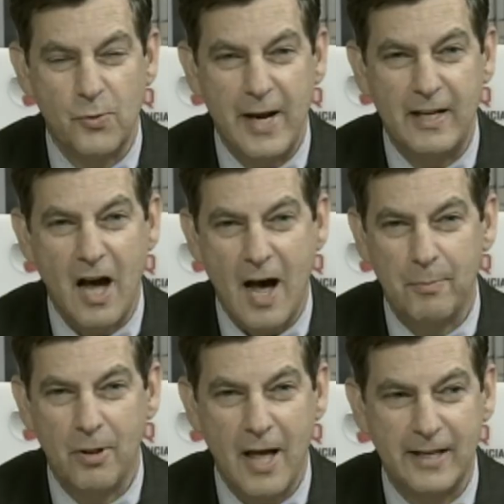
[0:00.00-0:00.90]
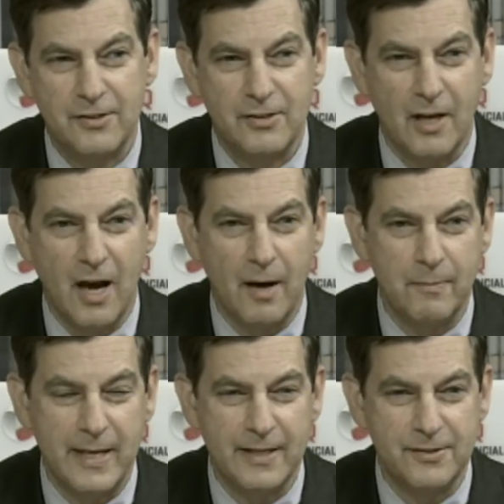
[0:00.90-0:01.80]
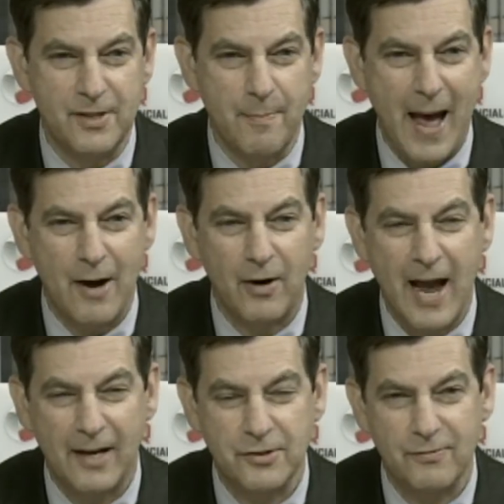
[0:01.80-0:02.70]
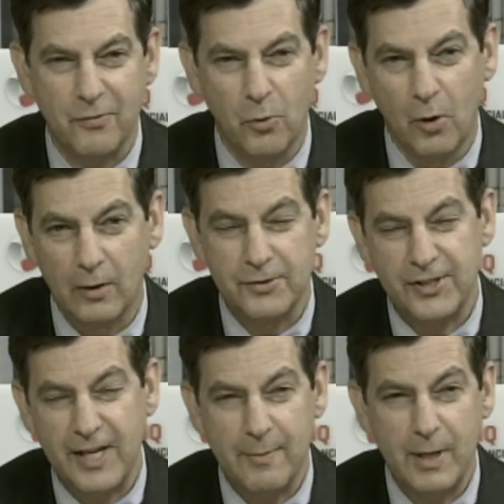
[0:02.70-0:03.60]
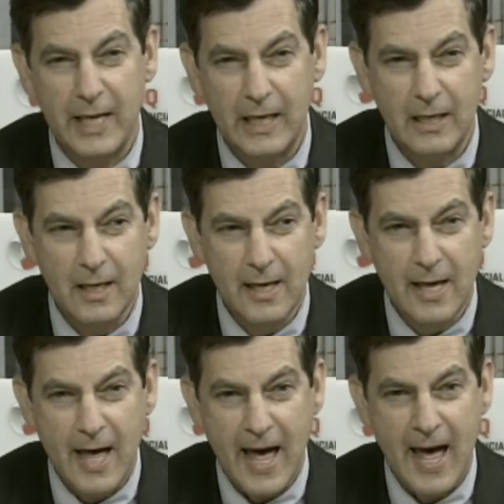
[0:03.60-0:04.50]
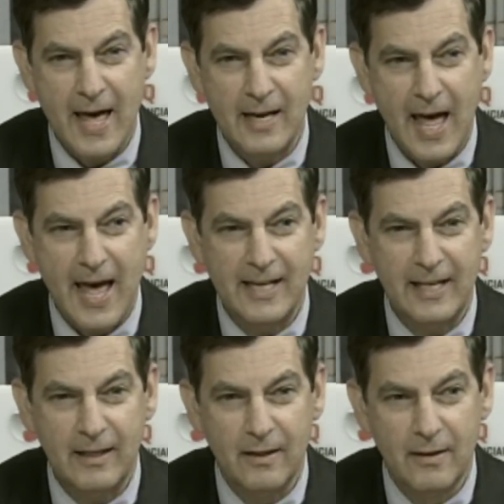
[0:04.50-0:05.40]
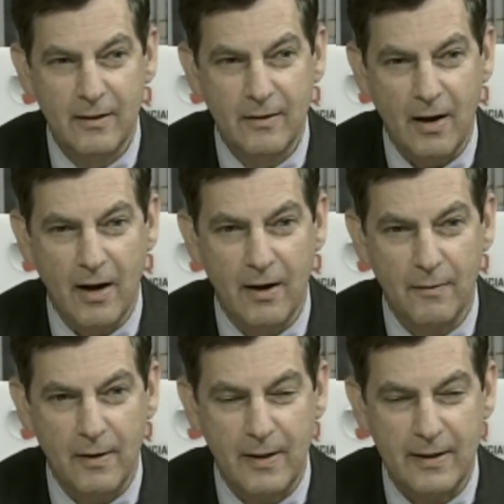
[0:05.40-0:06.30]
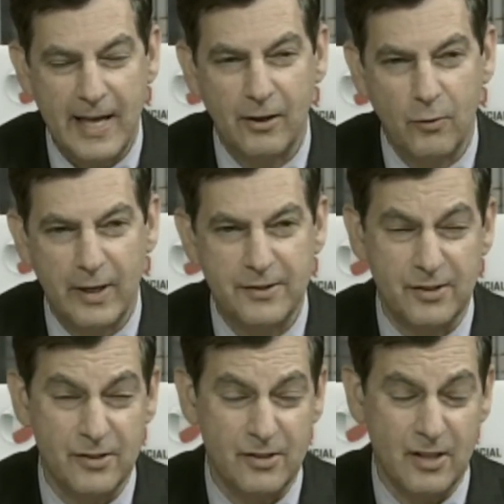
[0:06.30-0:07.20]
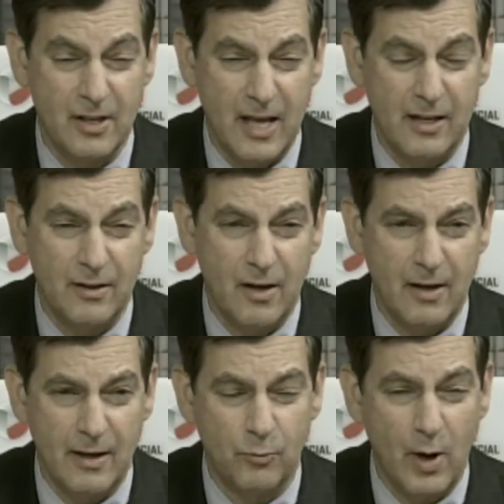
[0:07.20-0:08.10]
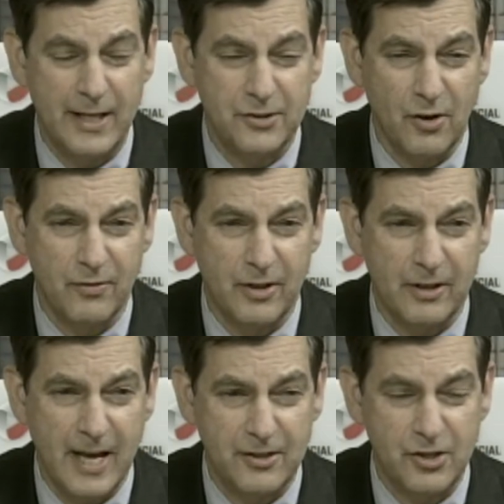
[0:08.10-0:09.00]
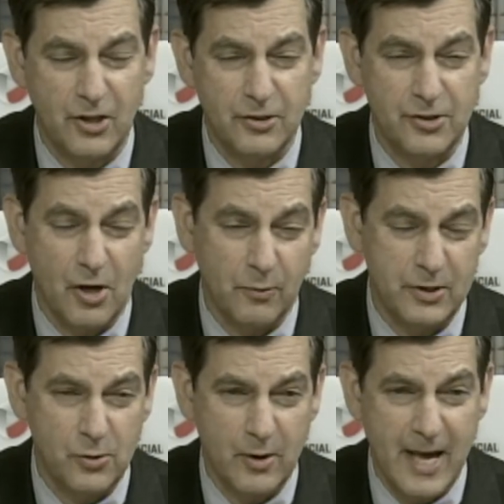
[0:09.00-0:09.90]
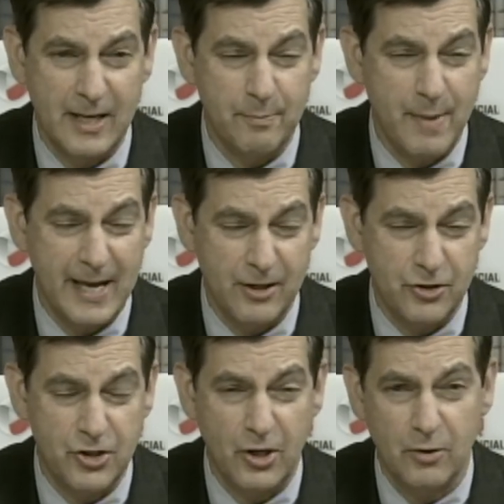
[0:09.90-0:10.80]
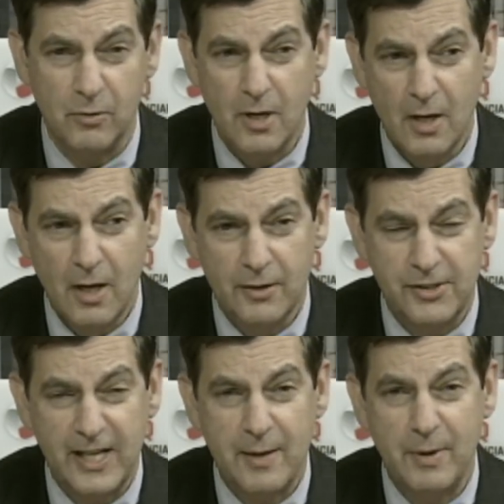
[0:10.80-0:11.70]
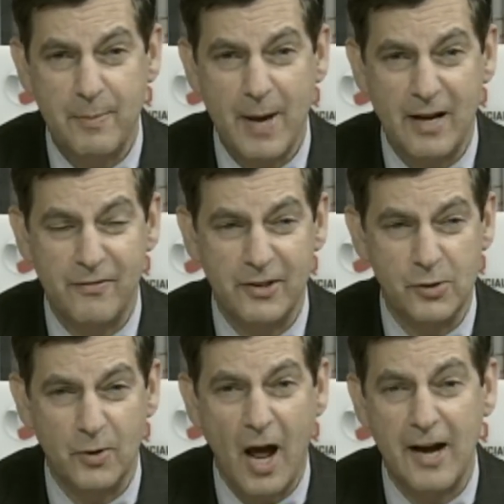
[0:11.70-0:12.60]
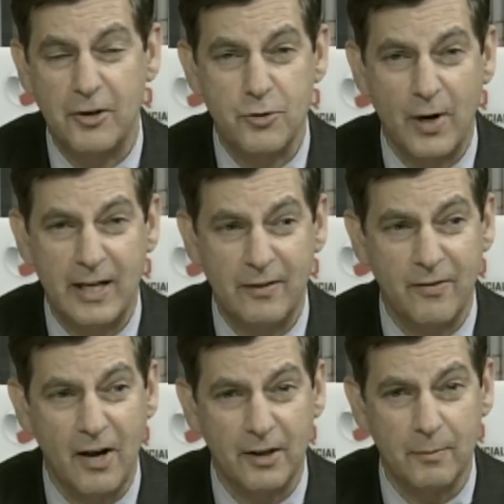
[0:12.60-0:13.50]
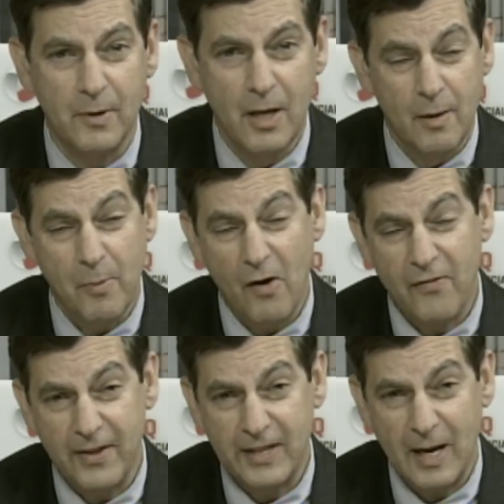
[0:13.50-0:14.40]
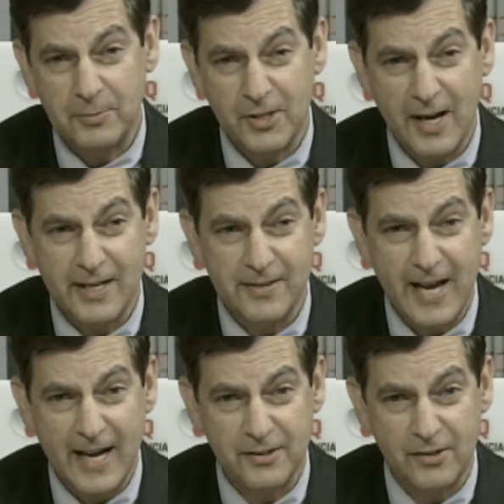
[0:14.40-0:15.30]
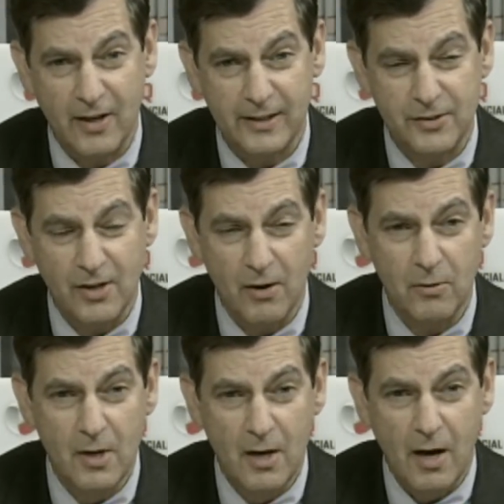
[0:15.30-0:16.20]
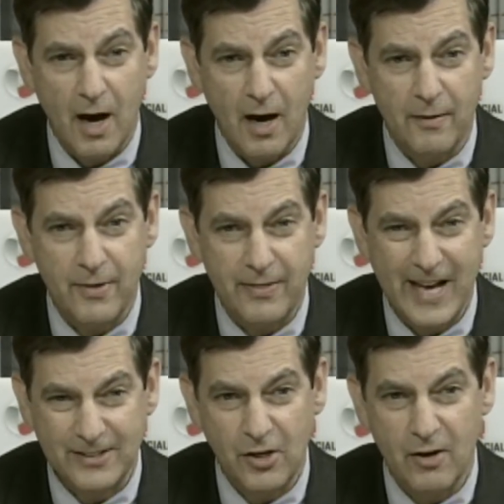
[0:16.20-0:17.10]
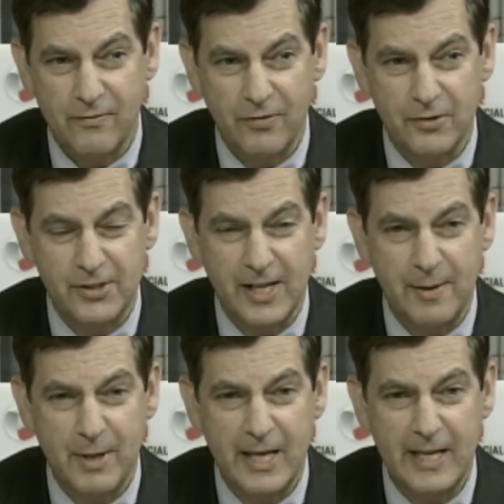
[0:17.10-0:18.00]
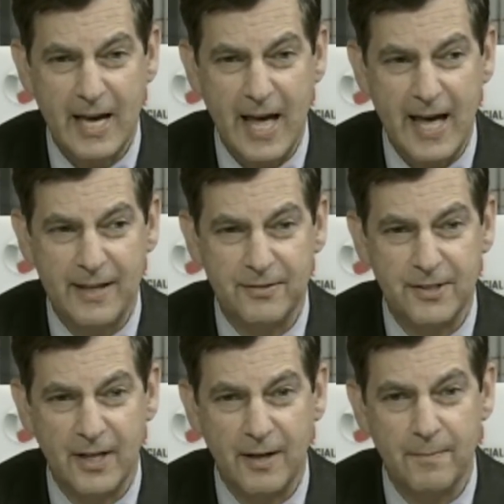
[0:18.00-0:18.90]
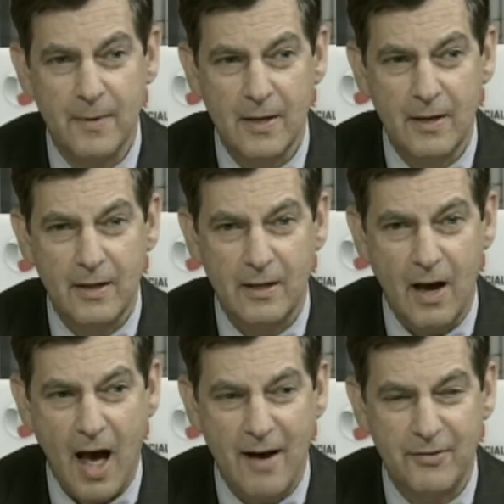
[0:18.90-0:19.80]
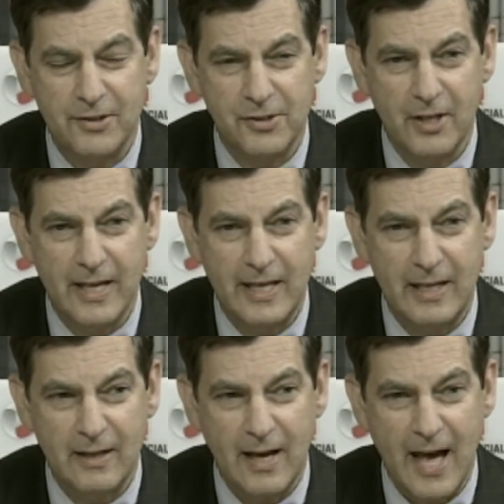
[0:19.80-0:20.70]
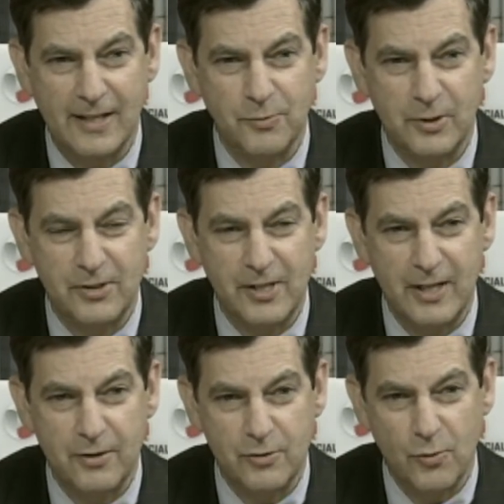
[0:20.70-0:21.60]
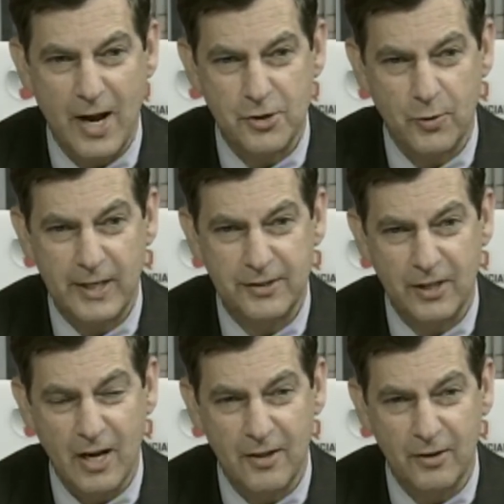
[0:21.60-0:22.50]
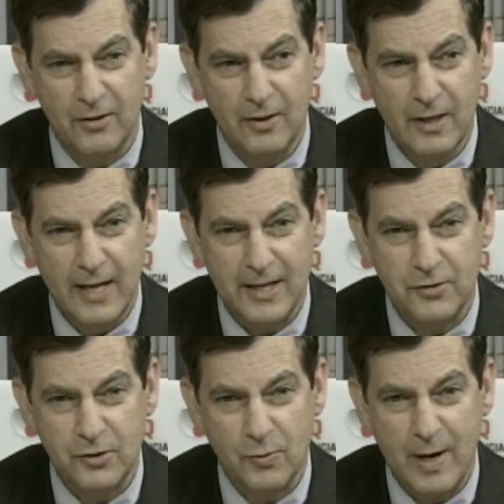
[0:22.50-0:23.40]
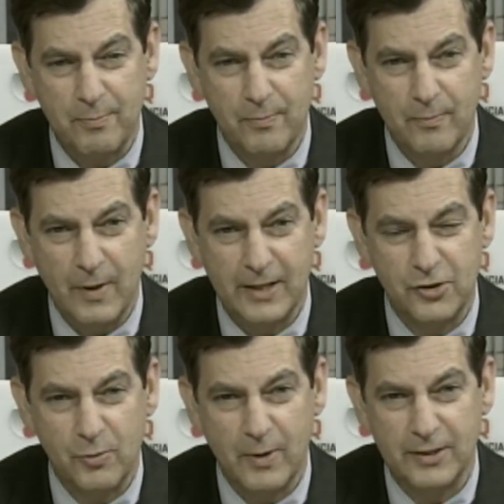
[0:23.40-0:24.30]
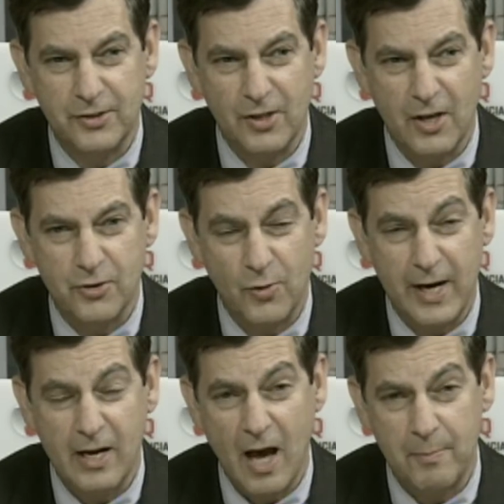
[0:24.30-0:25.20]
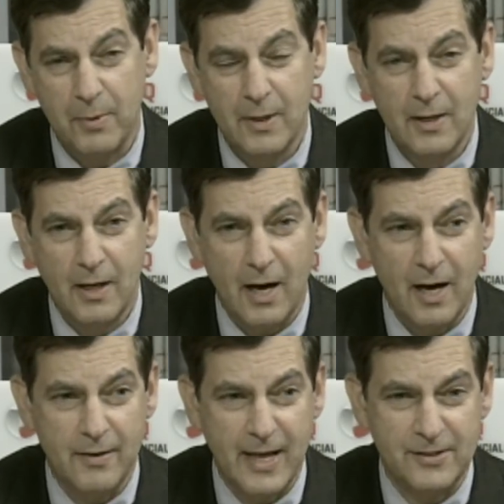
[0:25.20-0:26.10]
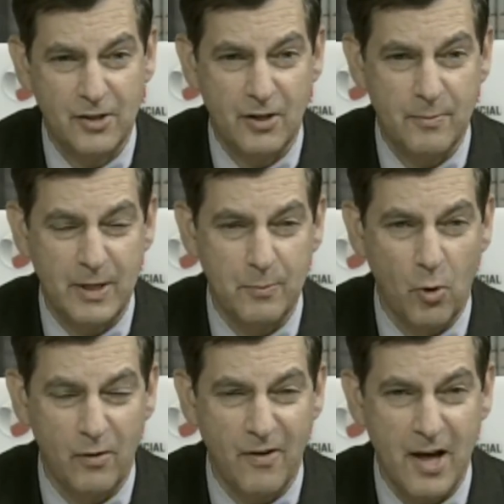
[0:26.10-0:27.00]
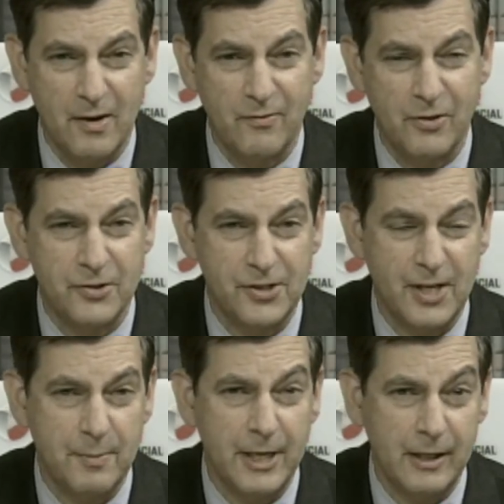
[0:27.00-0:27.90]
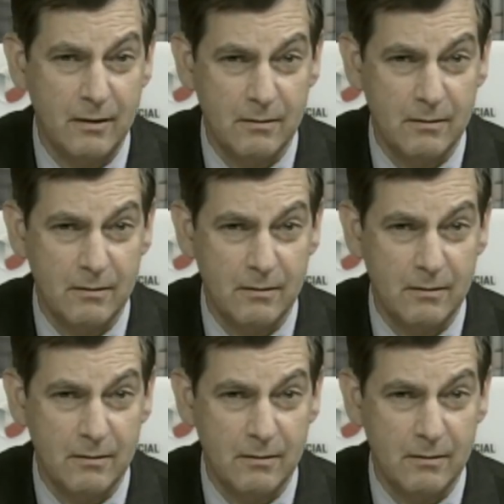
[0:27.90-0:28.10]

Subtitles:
rate complex is the powerhouse for CME, and any increases in rates over the next year or so, and we saw that in May and June, CME benefits with higher trading volume, both on the upside and downside. So that's good for CME, and you know, obviously, as we see treasuries and other interest rate instruments trade up, that's going to be more volume for the CME.